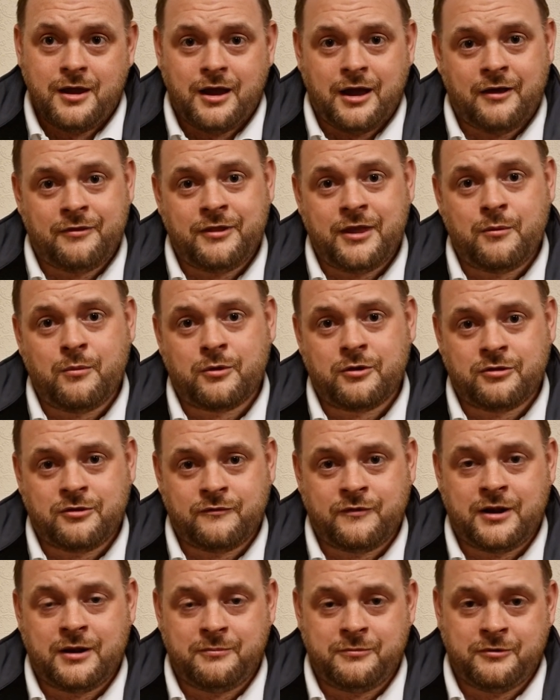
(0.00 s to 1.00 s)
and they want to
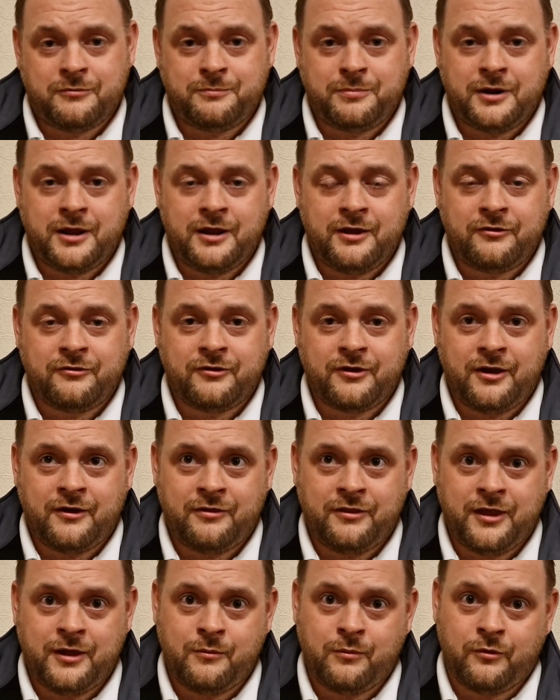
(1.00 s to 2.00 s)
develop this place,
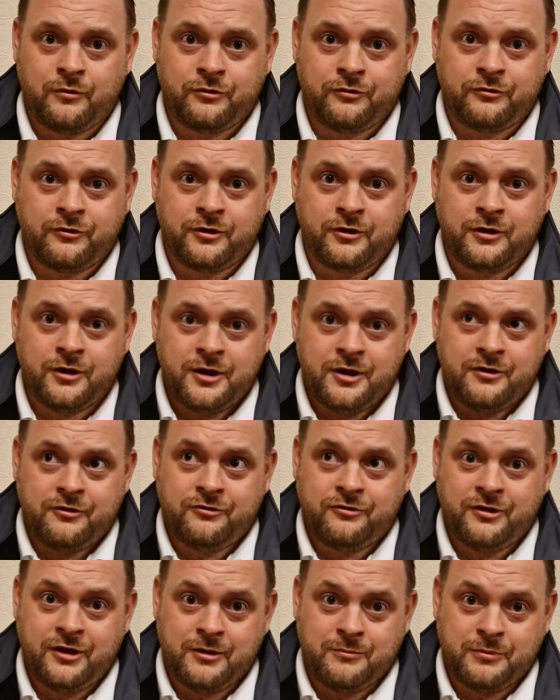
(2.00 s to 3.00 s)
and they want to
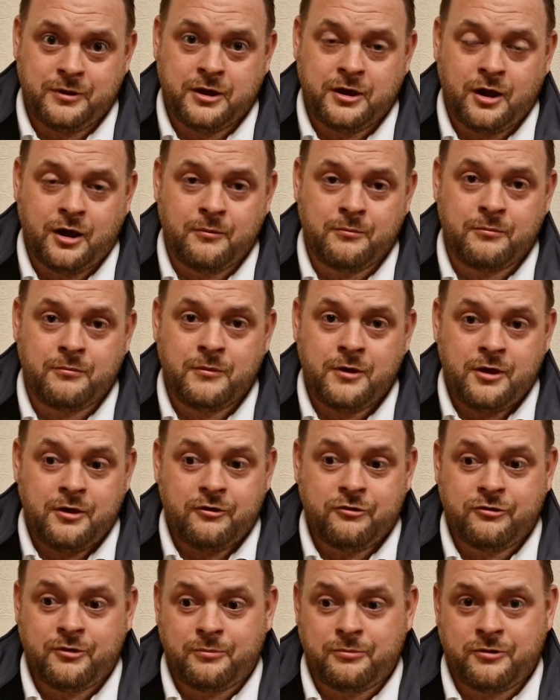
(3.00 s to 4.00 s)
see it become
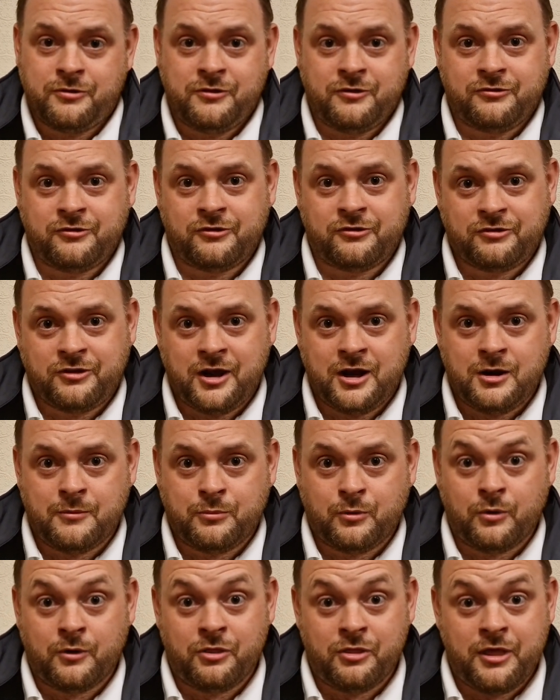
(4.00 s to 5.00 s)
something that's
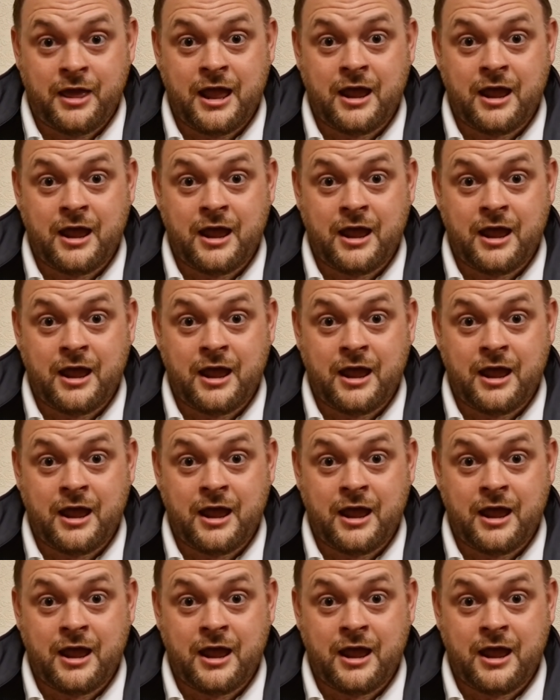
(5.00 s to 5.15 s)
sustainable and